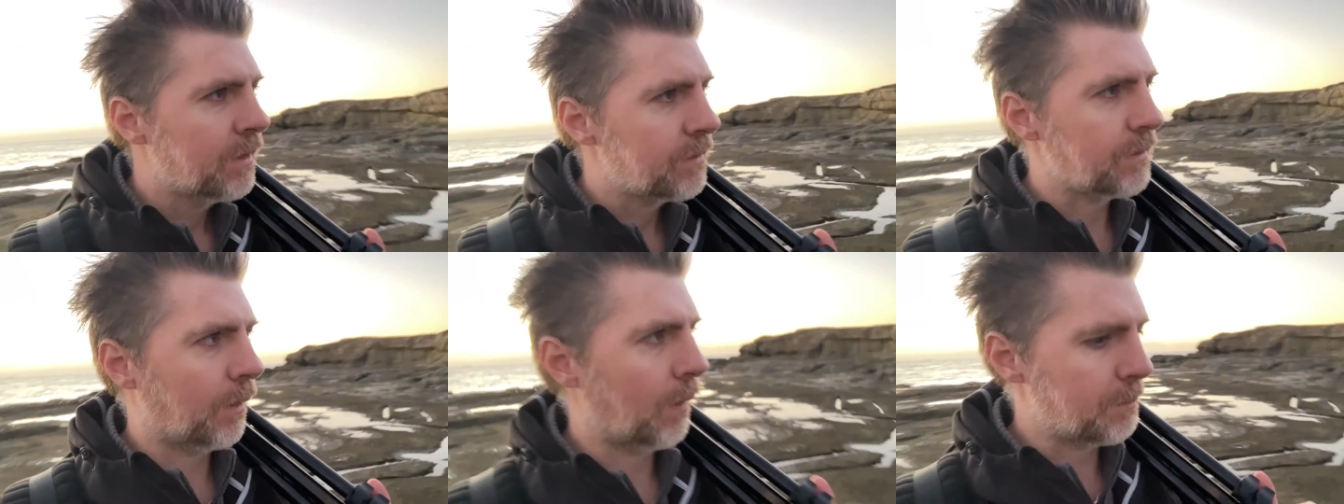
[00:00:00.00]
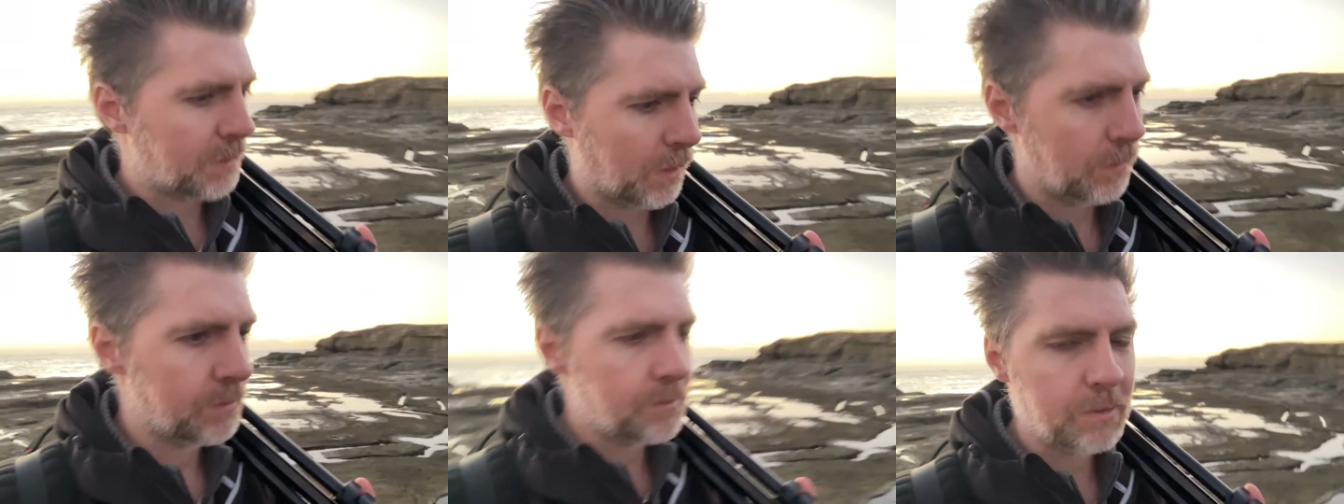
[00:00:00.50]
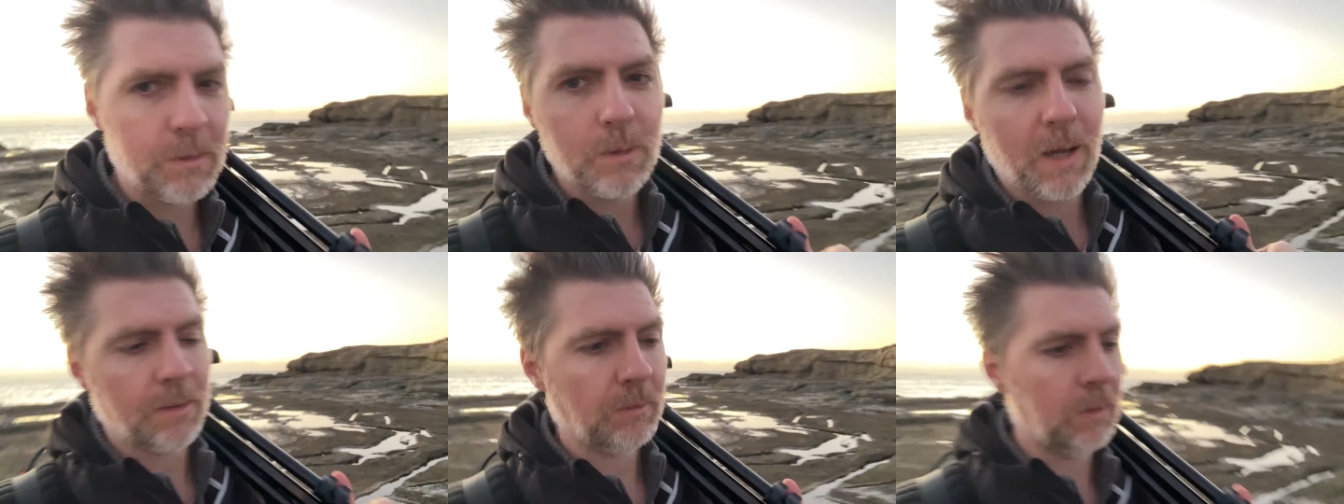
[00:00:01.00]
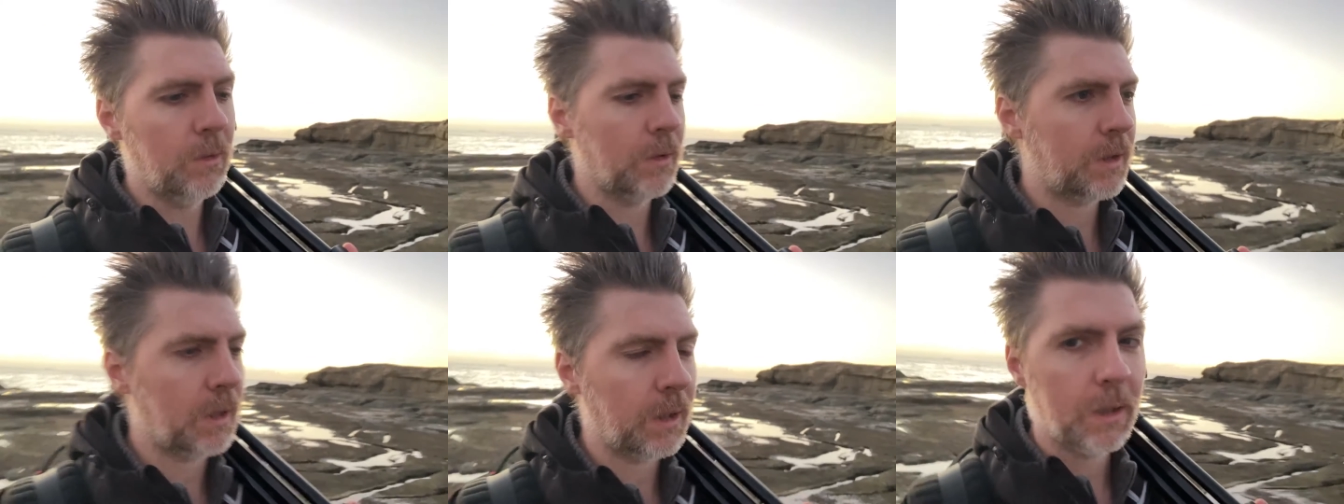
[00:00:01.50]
So I'm going to have a look